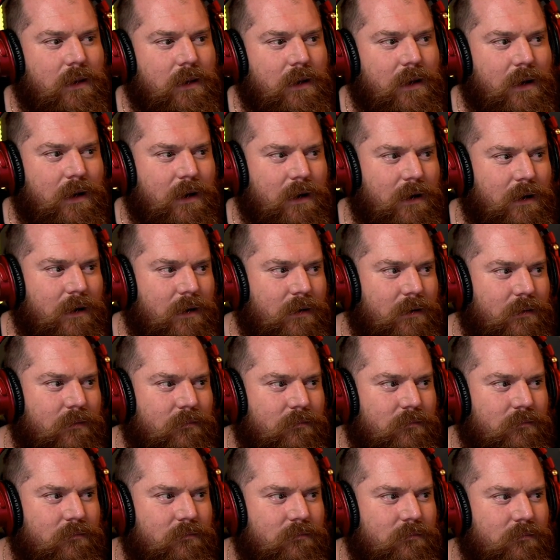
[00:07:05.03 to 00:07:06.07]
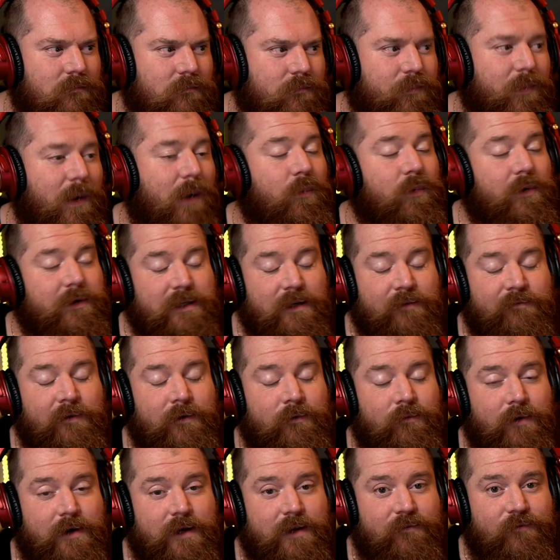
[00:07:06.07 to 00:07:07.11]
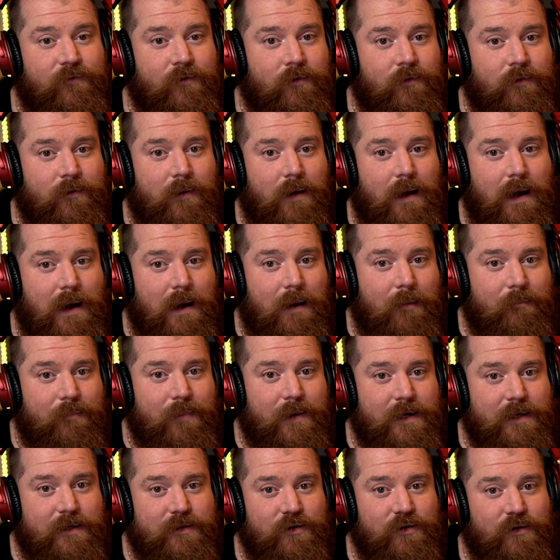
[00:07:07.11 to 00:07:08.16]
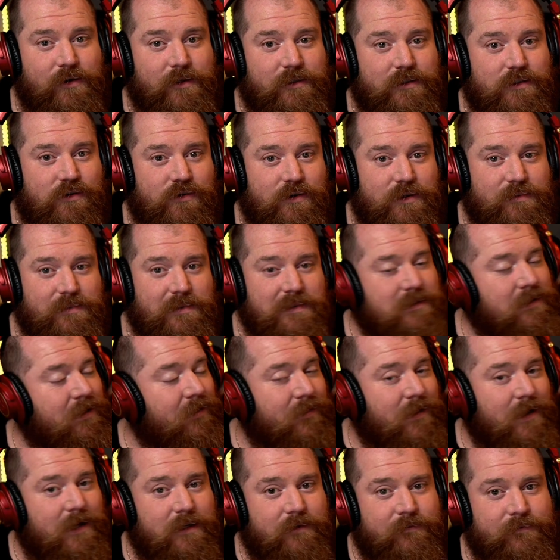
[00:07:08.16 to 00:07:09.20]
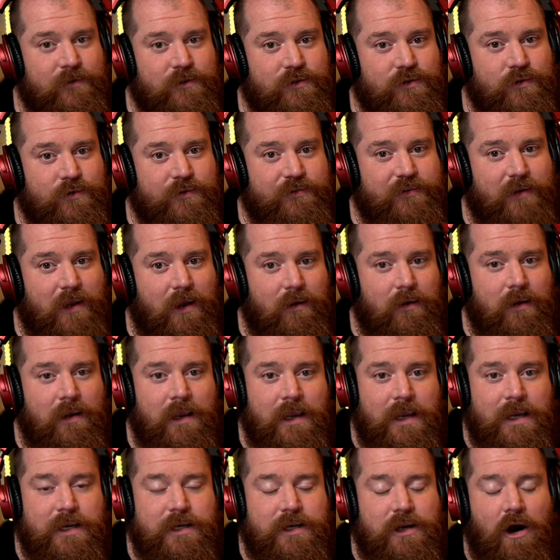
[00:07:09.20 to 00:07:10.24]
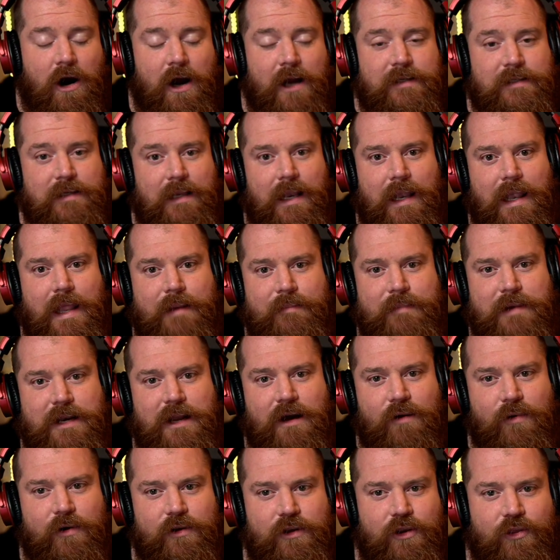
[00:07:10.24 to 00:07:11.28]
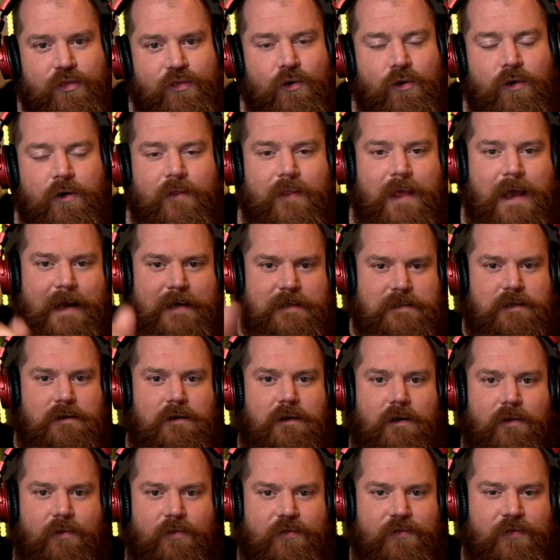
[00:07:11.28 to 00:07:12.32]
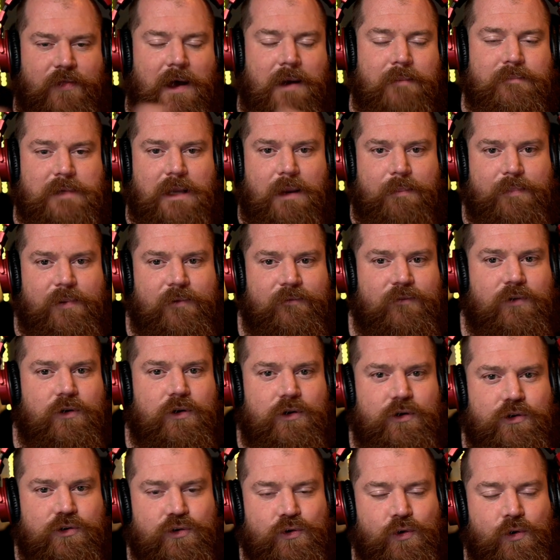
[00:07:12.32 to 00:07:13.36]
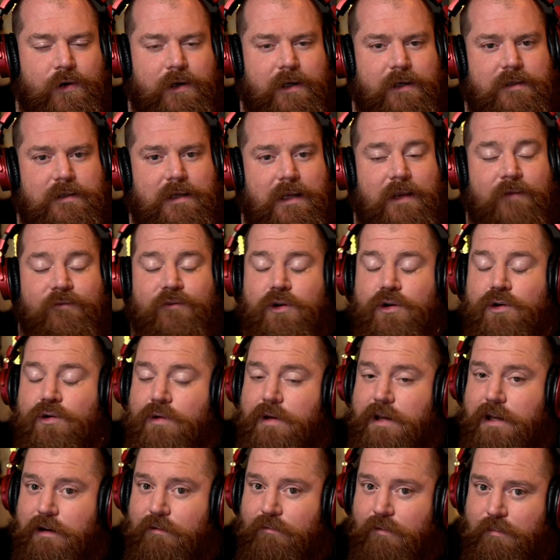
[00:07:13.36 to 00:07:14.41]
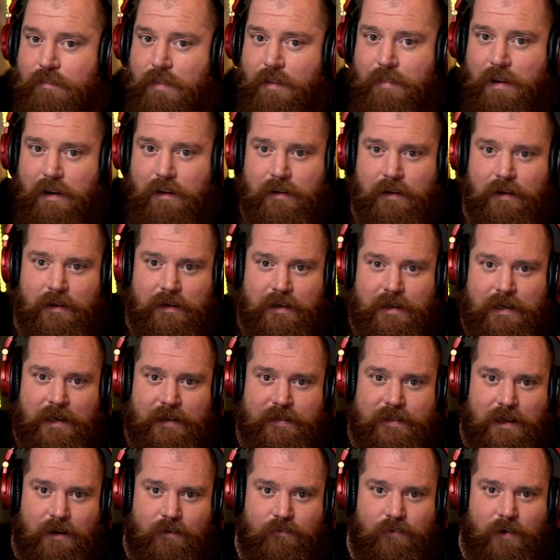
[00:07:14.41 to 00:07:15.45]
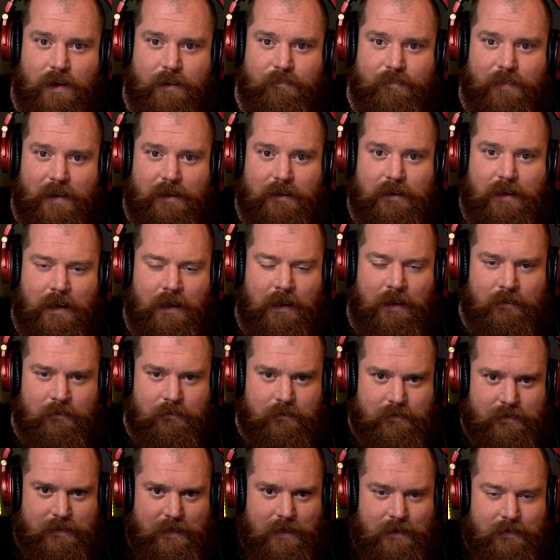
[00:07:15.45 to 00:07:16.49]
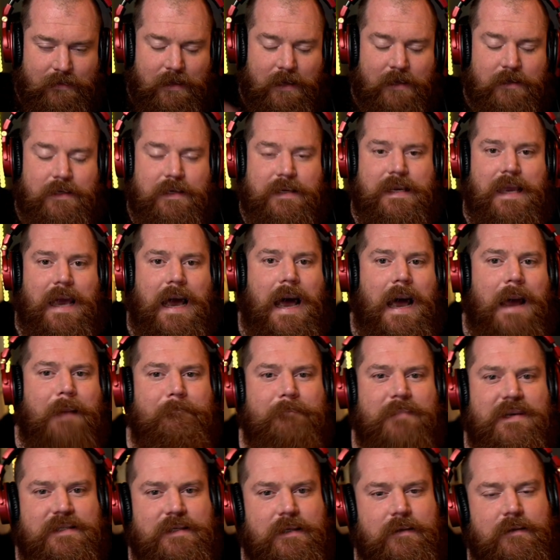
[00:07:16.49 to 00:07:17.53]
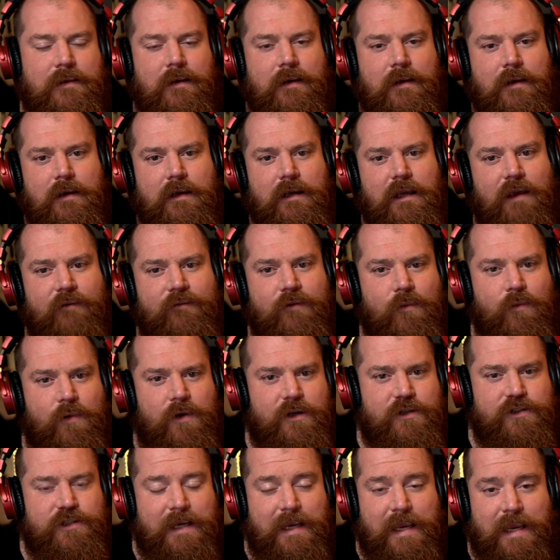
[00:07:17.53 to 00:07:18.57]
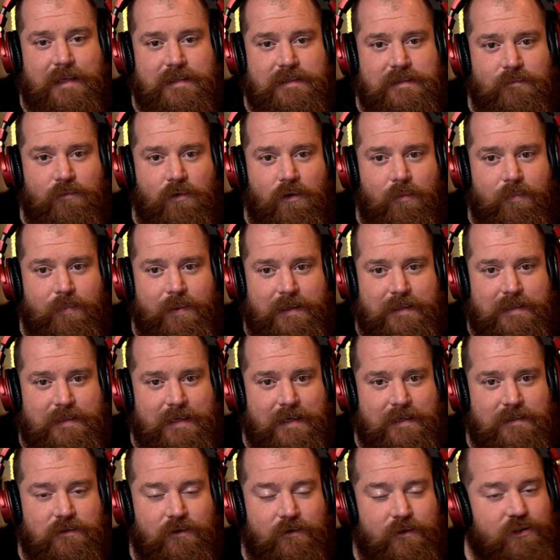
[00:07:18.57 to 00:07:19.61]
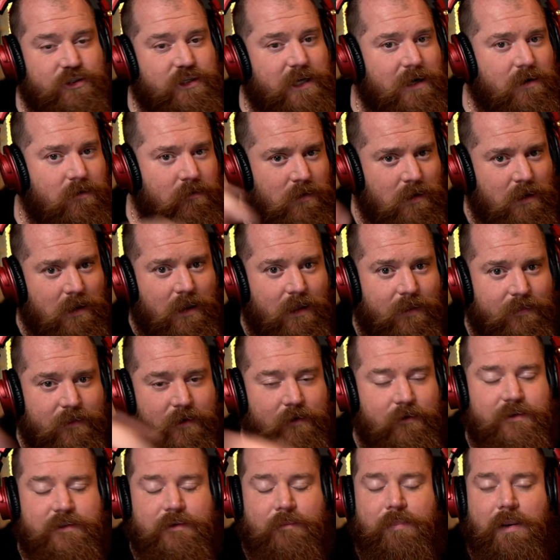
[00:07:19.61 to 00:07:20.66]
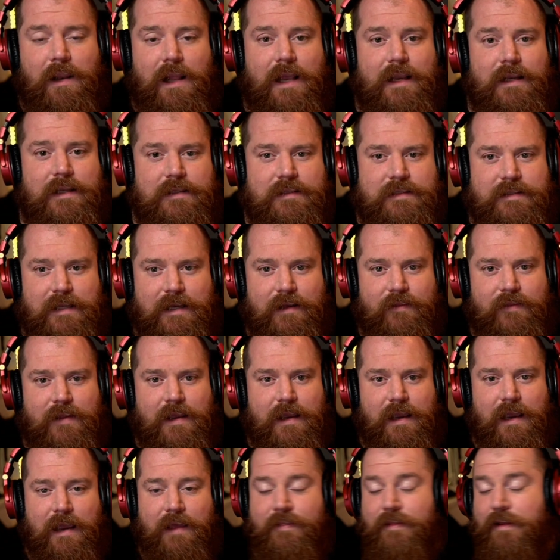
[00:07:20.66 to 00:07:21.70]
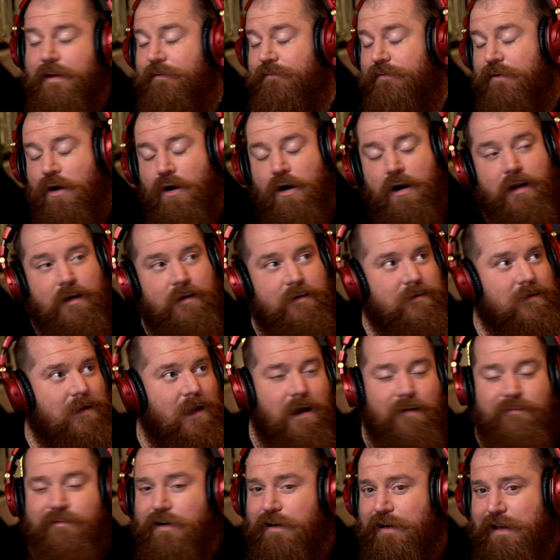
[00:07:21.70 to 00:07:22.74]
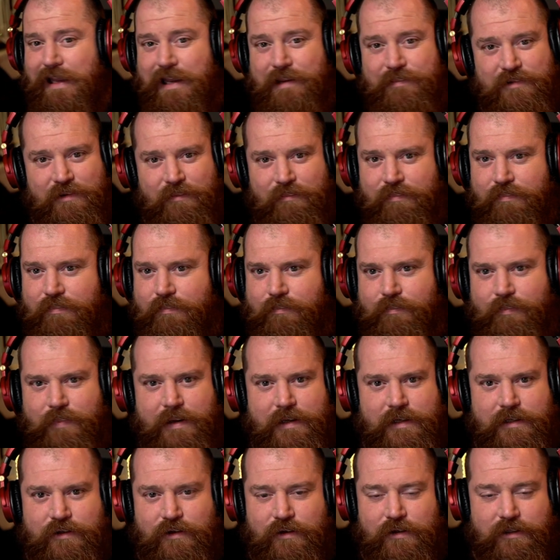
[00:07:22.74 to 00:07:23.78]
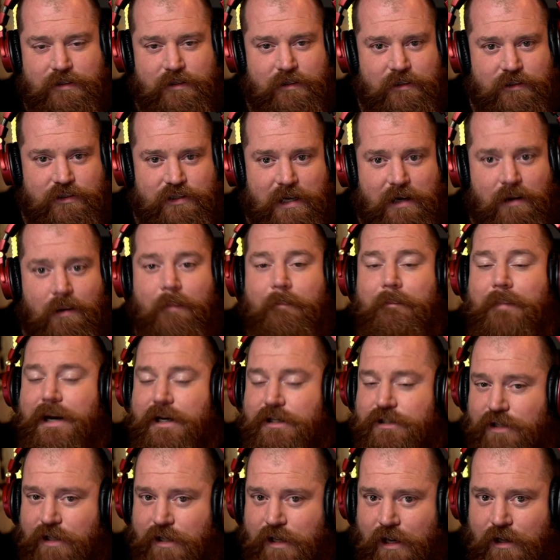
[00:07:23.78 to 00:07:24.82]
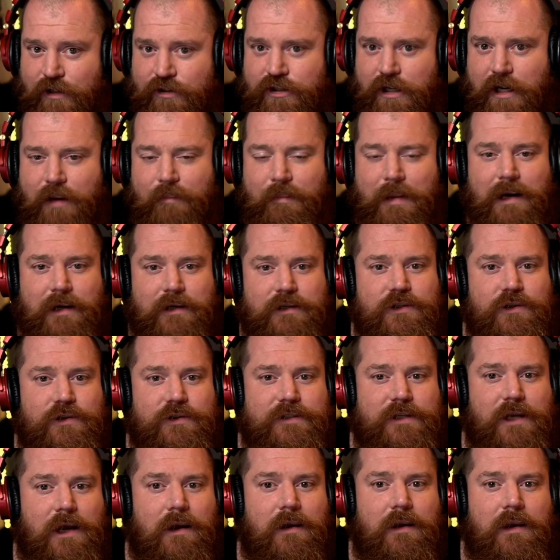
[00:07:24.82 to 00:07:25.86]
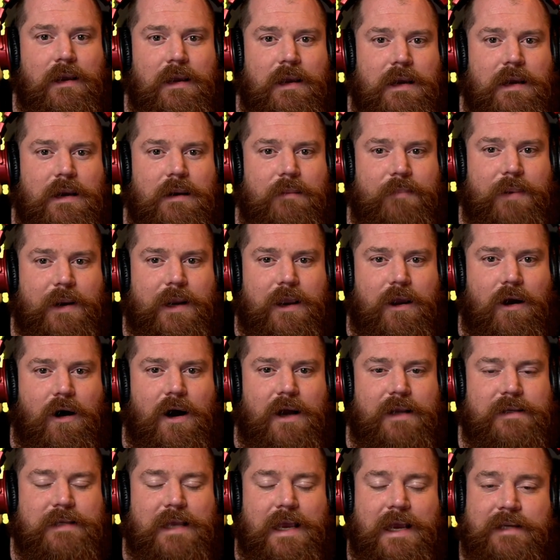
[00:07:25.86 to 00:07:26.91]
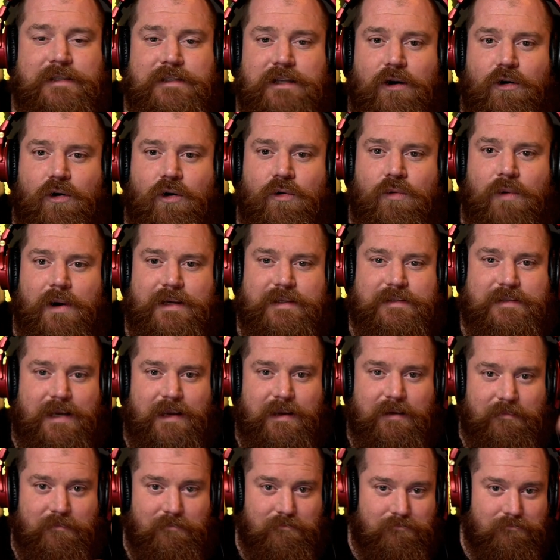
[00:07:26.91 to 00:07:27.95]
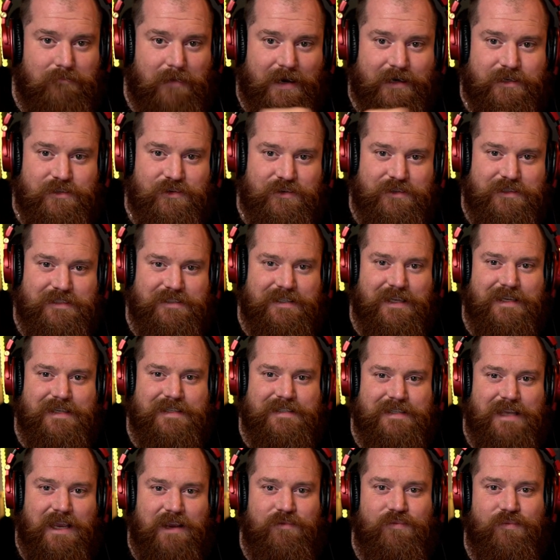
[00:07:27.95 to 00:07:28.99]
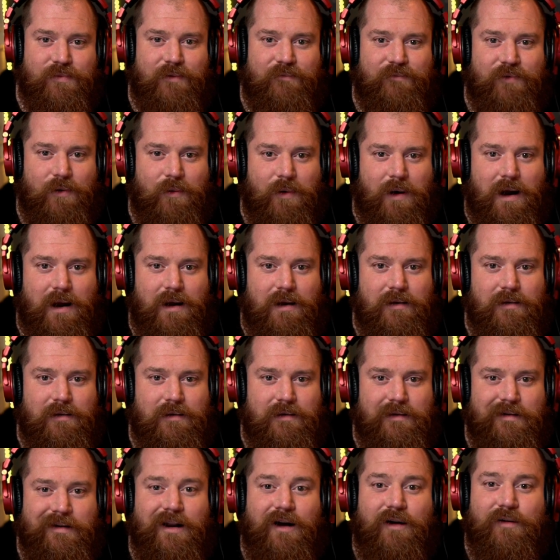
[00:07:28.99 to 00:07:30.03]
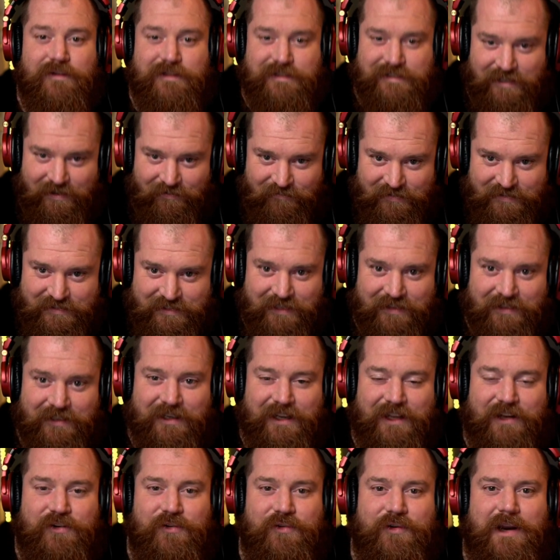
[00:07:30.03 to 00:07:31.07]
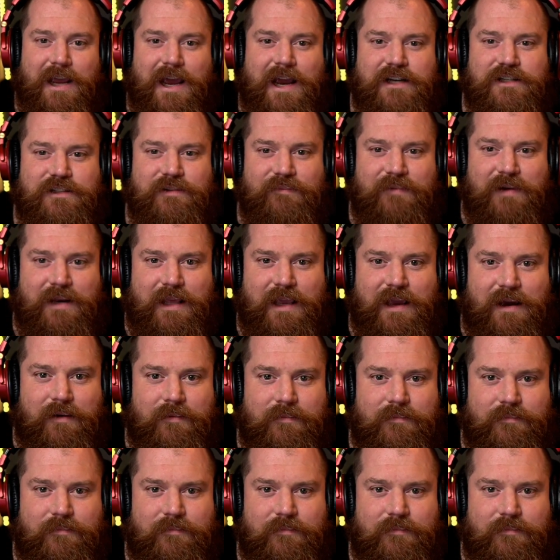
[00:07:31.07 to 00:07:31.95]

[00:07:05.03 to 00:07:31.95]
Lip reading: But we're definitely ready for Pentatonix Christmas, that is for sure. So guys, let me know what you thought of that. Thumbs up if you enjoyed it. If you're new here, remember, hit that red button down there. You can't miss it. If you want to check out some more PTX on the channel, there is a playlist down there, and I've got a heap of Pentatonix on the channel. Make sure you go check them out too. So, but guys, as I always say, make sure you stay safe wherever you are. I'll definitely see you in the next reaction video.